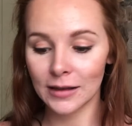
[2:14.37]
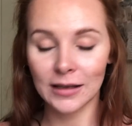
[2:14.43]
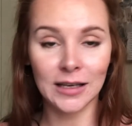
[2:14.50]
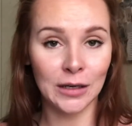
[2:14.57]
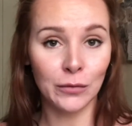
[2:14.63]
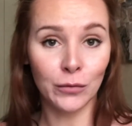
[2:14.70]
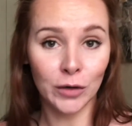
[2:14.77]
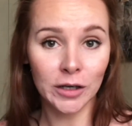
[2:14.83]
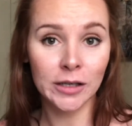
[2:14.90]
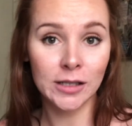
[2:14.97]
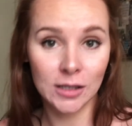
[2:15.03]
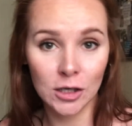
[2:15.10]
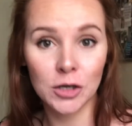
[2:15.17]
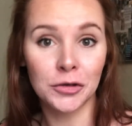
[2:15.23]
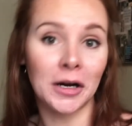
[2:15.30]
It worked
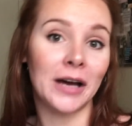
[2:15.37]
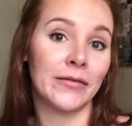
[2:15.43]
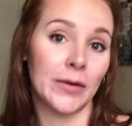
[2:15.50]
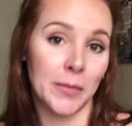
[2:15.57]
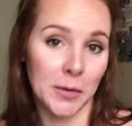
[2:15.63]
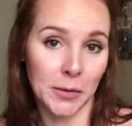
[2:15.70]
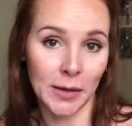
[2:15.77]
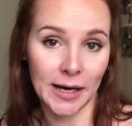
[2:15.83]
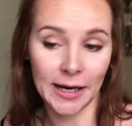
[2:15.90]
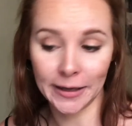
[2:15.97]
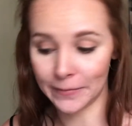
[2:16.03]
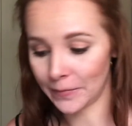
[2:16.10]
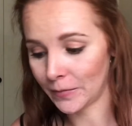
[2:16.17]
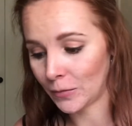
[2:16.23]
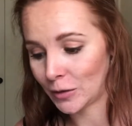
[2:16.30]
to drive him away,
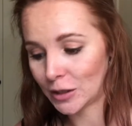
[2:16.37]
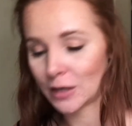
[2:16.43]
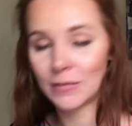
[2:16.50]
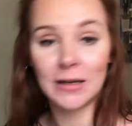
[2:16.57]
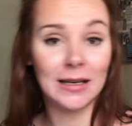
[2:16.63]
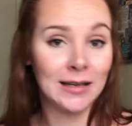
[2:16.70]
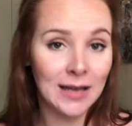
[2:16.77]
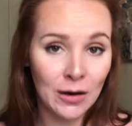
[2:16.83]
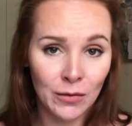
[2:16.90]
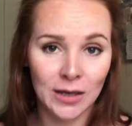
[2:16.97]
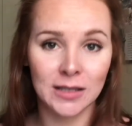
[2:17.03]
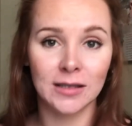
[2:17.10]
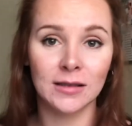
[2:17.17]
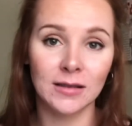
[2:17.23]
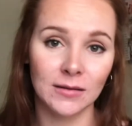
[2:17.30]
which I mean that
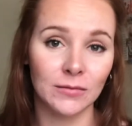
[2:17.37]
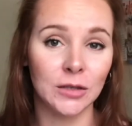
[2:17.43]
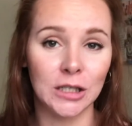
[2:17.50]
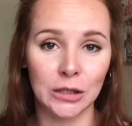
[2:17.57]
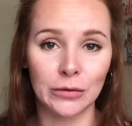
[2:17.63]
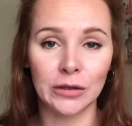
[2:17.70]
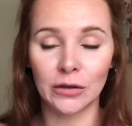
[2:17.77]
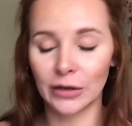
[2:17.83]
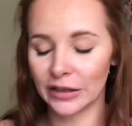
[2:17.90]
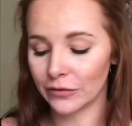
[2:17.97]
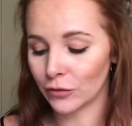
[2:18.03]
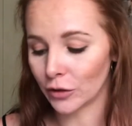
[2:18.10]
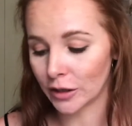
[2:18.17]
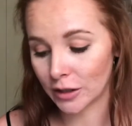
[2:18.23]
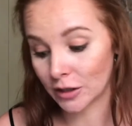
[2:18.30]
was what you were going
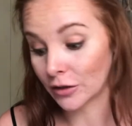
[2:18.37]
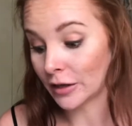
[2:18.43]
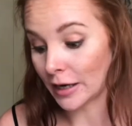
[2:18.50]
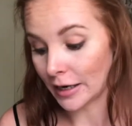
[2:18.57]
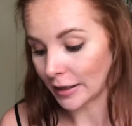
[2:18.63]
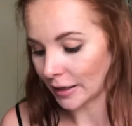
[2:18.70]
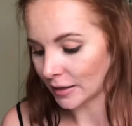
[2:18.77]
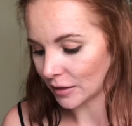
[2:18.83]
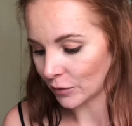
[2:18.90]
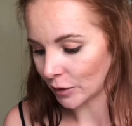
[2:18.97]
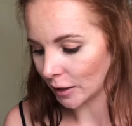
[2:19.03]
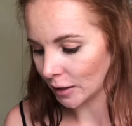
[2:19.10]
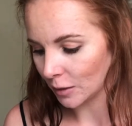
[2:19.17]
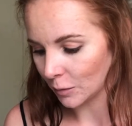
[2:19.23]
for, so yeah, I guess it worked.